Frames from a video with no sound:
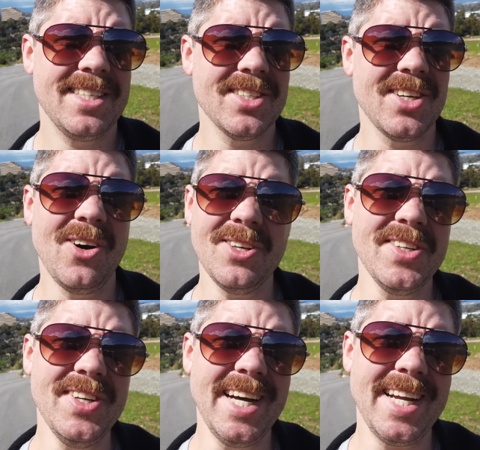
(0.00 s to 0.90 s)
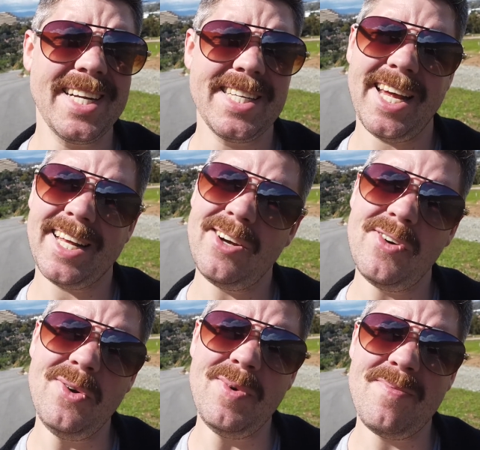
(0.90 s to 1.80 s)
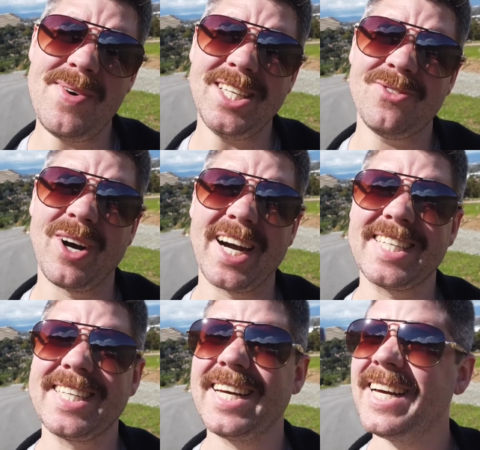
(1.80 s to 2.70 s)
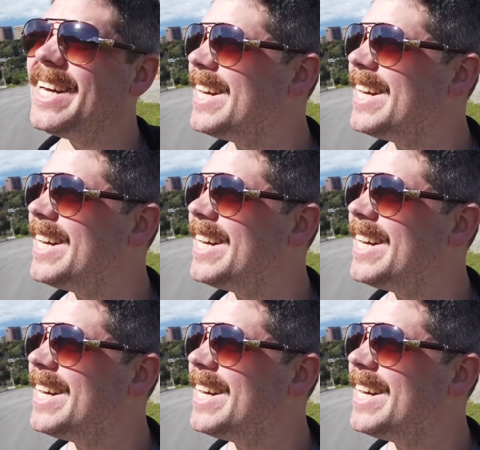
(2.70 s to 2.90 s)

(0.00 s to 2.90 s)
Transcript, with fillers: this is also not exactly one of my best works.